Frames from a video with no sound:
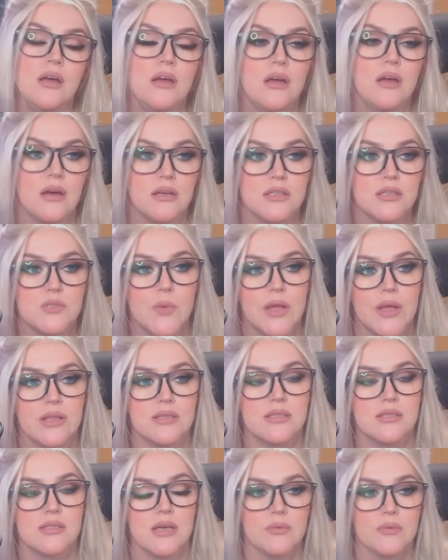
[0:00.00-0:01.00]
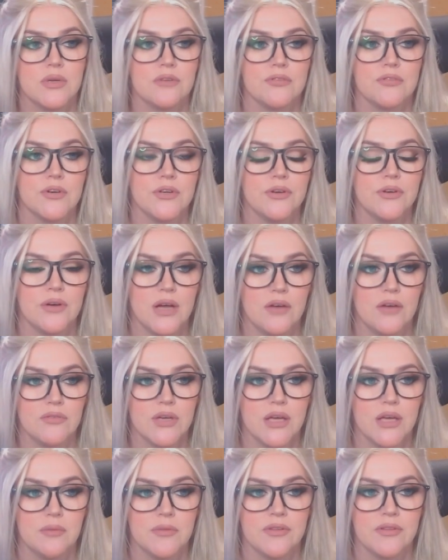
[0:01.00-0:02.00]
And as well as that, whenever you're having
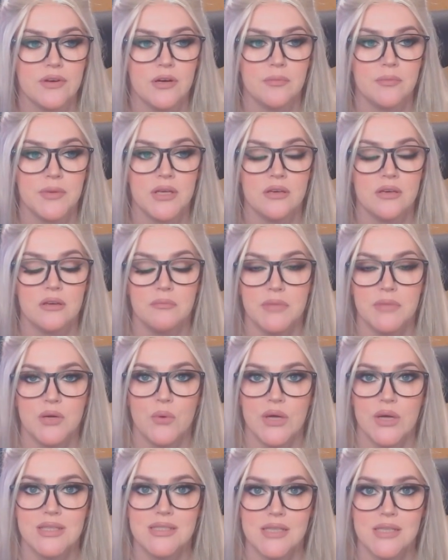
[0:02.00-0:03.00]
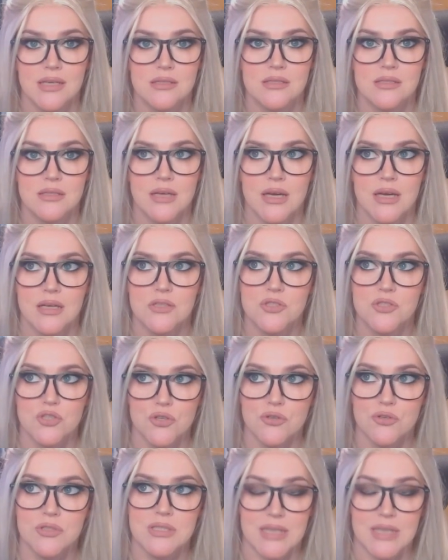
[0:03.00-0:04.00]
chemotherapy, you can be quite sensitized to
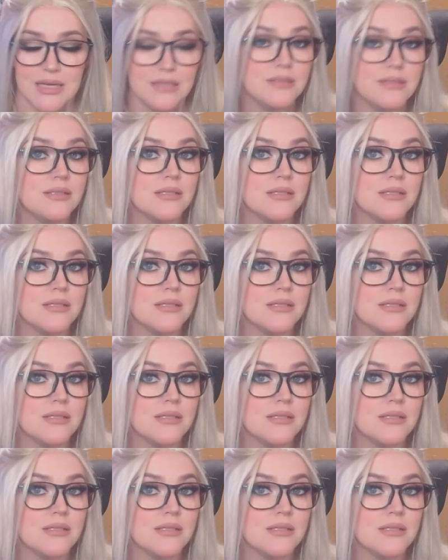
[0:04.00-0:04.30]
scents,